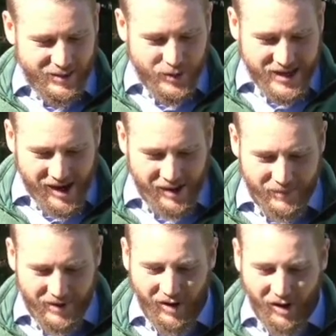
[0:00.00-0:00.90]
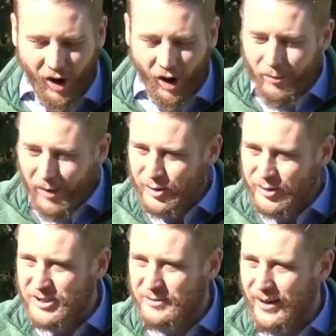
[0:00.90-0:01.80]
We come
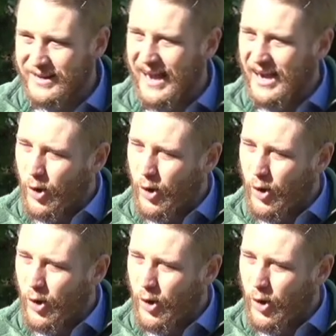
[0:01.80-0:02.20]
almost but not